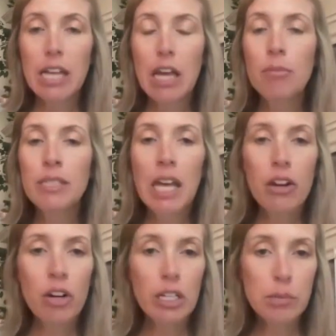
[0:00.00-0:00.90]
I missed out
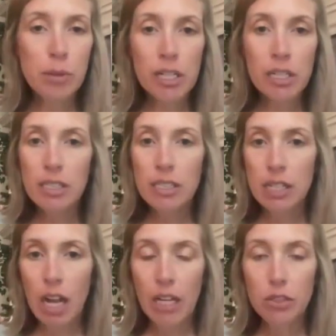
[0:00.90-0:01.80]
on experiences
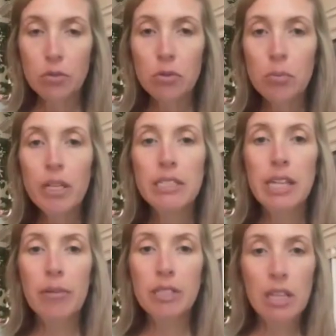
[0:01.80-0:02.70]
in high school because
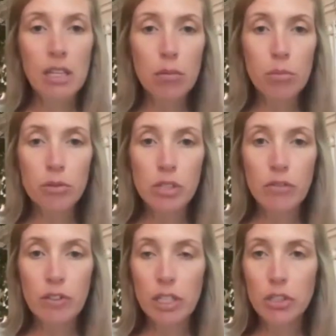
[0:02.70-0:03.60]
I was in the
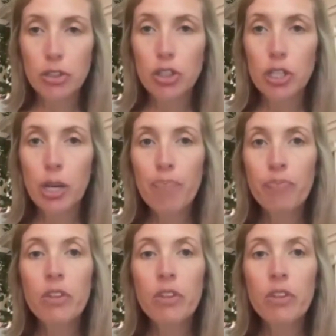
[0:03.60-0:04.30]
abusive relationship.